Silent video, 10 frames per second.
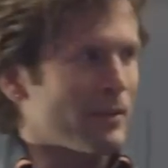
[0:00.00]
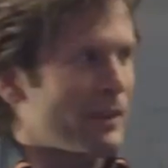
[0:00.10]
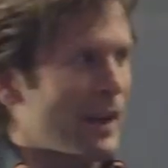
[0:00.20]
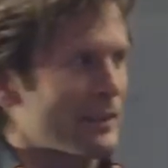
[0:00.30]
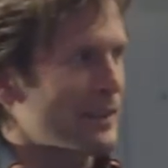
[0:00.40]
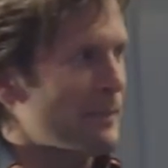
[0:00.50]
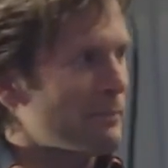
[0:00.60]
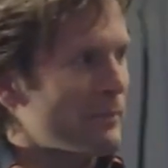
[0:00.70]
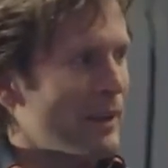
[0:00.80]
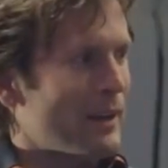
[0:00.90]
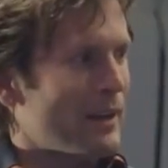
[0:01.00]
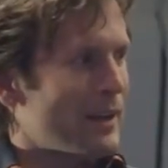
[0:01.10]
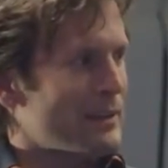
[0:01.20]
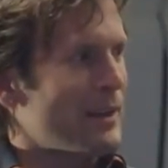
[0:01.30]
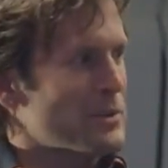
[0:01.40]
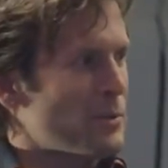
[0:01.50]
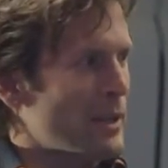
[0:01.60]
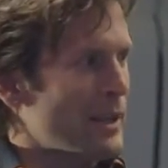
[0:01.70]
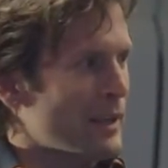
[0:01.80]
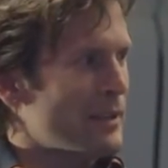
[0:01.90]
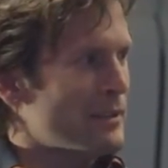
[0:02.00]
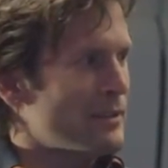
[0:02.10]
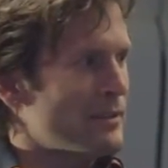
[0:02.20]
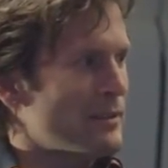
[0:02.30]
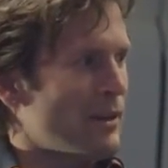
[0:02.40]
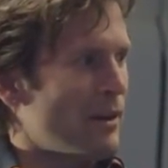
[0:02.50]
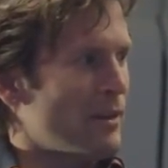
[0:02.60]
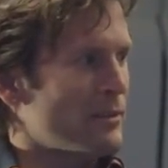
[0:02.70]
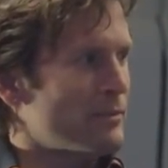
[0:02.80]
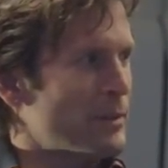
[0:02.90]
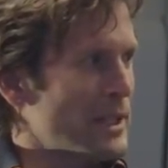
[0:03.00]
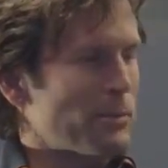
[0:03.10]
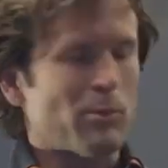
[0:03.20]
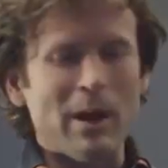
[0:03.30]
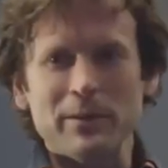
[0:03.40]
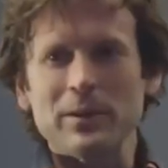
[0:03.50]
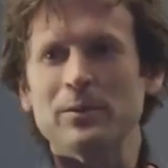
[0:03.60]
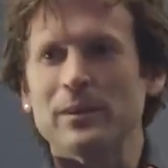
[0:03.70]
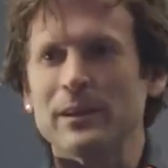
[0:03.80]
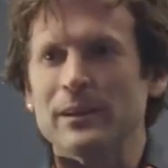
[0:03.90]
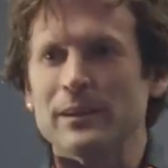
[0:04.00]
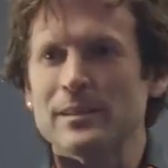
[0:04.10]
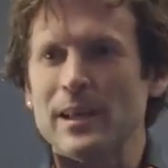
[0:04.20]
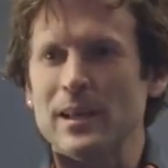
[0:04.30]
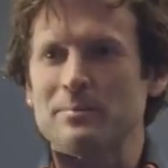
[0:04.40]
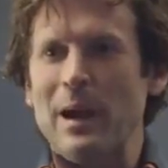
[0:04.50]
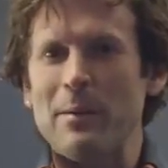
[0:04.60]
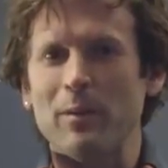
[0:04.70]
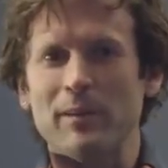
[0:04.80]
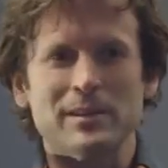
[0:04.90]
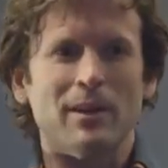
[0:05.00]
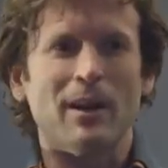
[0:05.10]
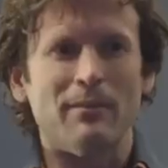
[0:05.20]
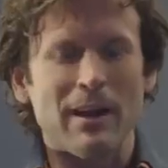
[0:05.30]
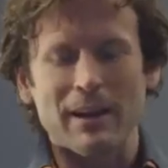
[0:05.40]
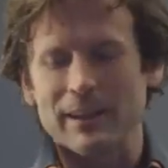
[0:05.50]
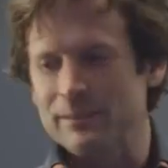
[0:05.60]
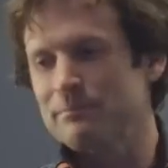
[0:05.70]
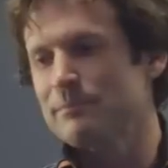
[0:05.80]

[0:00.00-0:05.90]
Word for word: the fact that uh, I thought it was cool Inc. called Predictable Revenue, the Sales Bible of Silicon Valley.